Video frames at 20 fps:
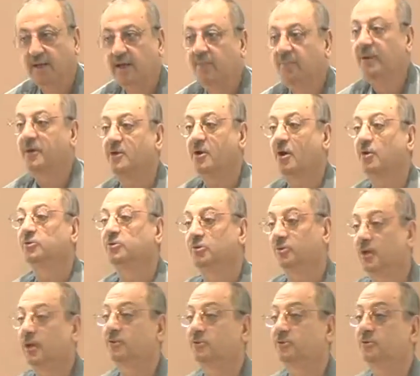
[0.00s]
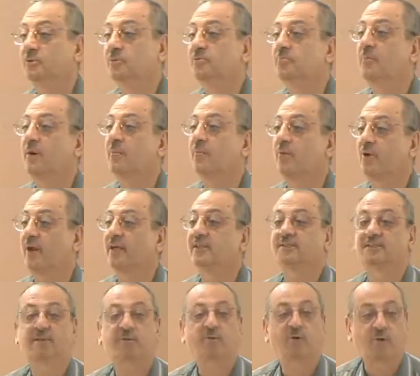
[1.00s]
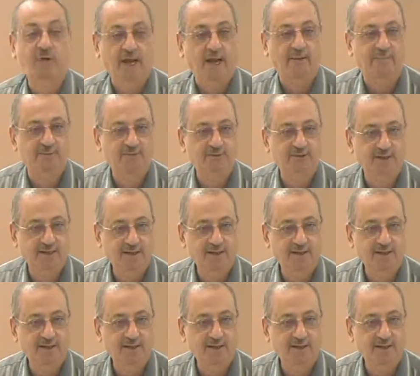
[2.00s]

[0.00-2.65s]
But now you got to memorize the vocabs